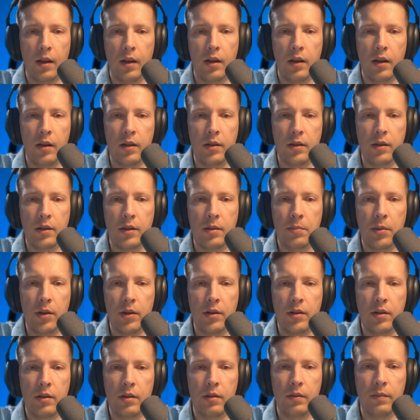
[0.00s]
this
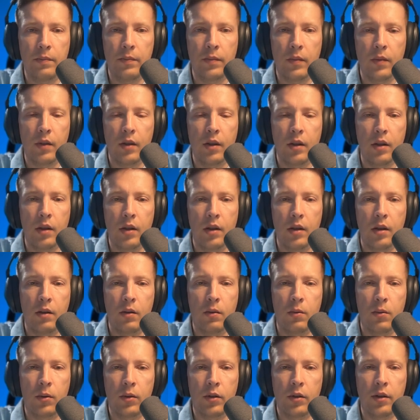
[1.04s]
pixel,
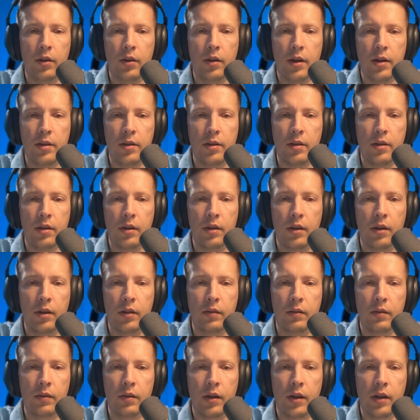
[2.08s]
what it does,
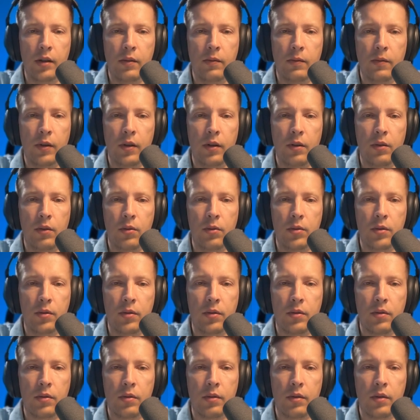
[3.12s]
it get
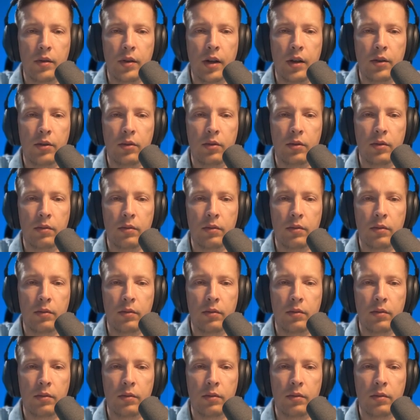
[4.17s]
values delta